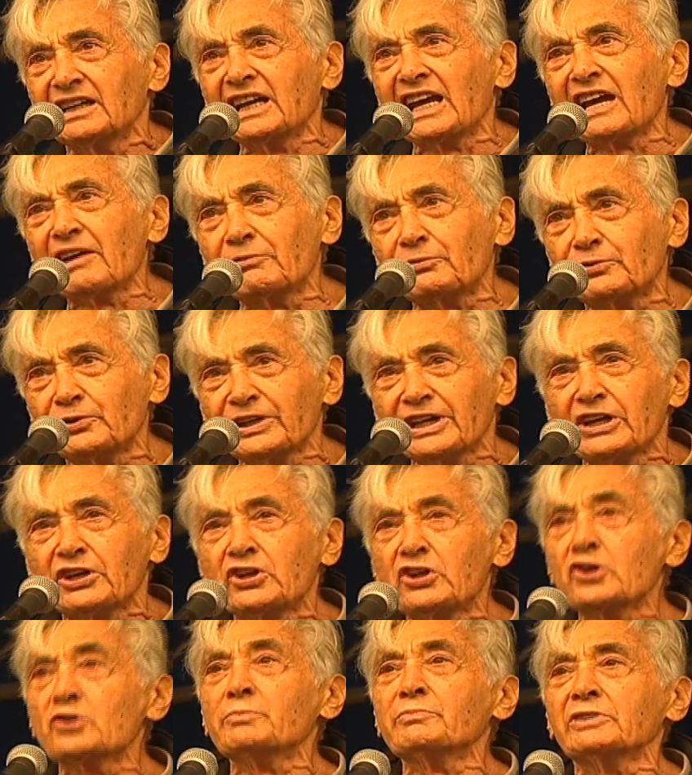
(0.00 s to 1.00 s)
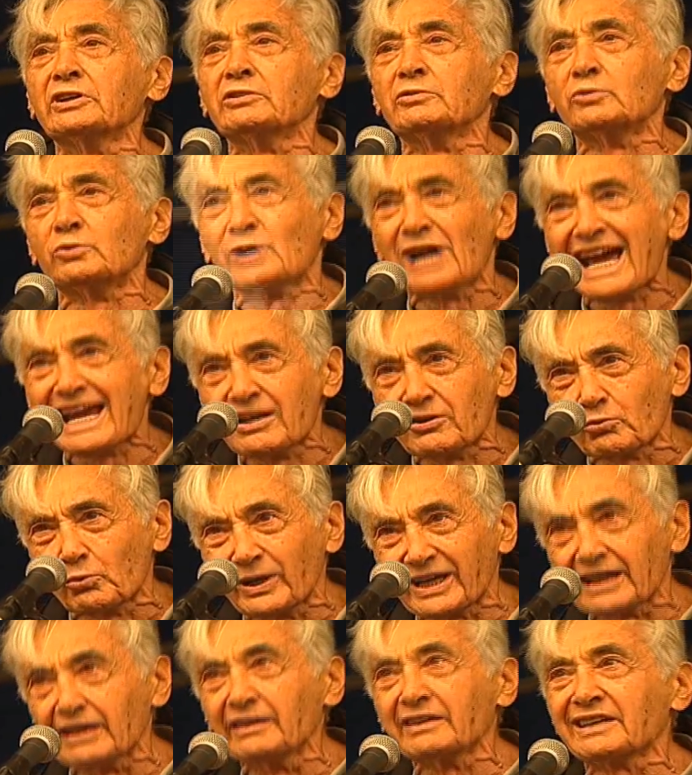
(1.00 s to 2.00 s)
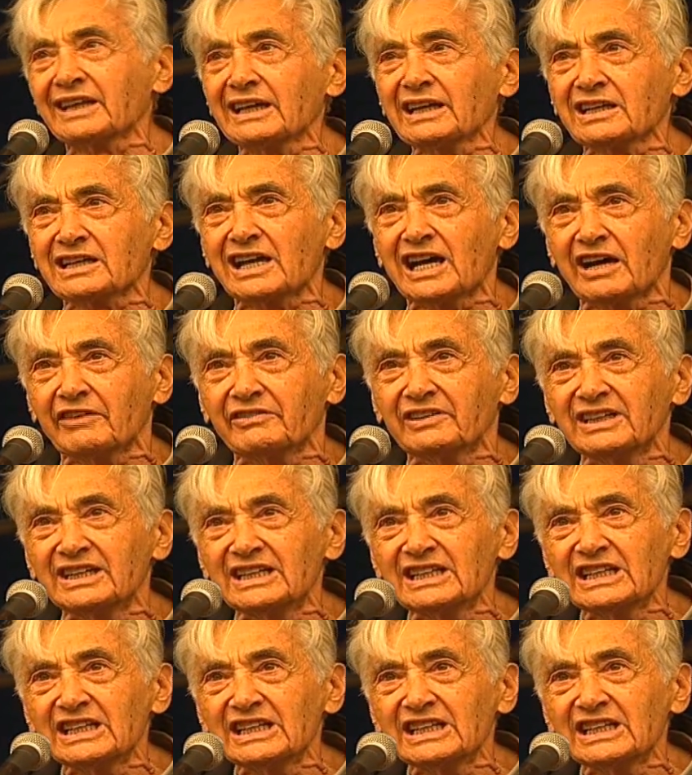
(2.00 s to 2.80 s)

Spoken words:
every human right we can think of.